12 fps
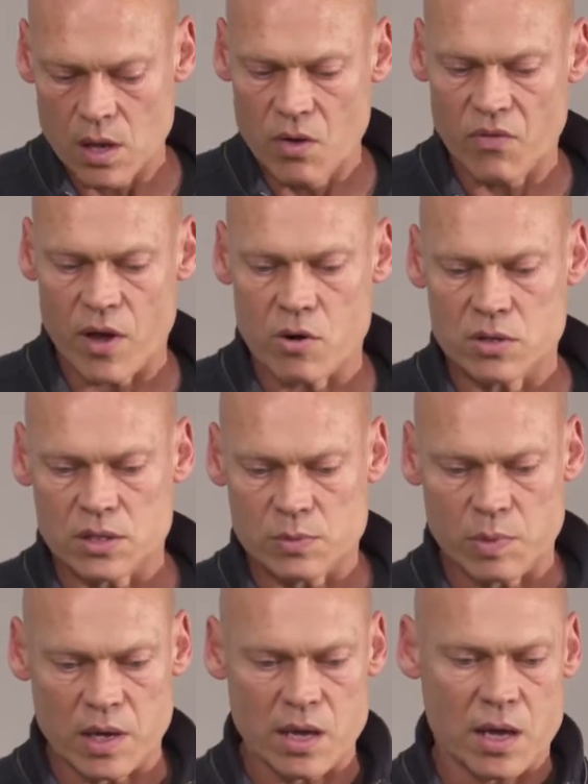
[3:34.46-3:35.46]
flower
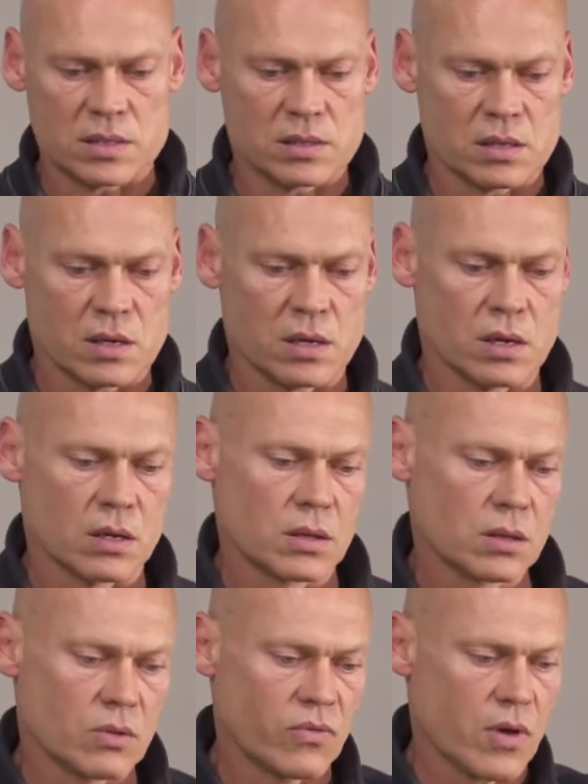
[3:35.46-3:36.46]
display as
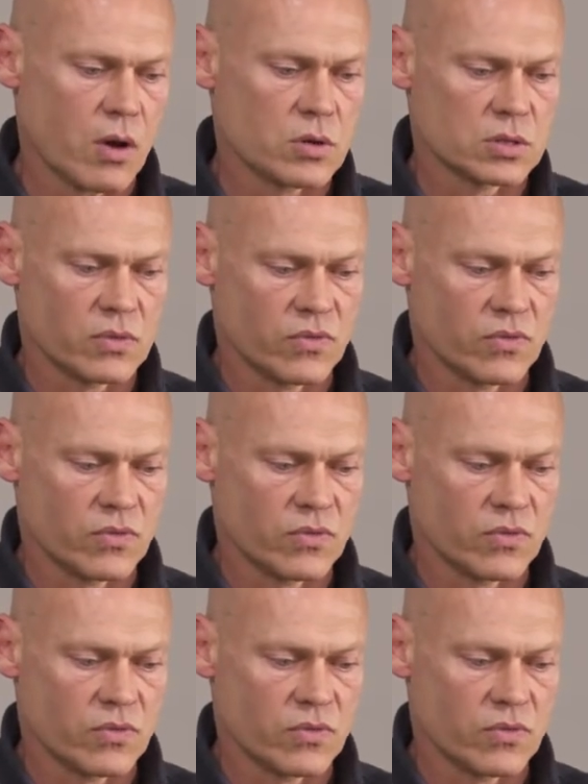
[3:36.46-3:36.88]
the flowers of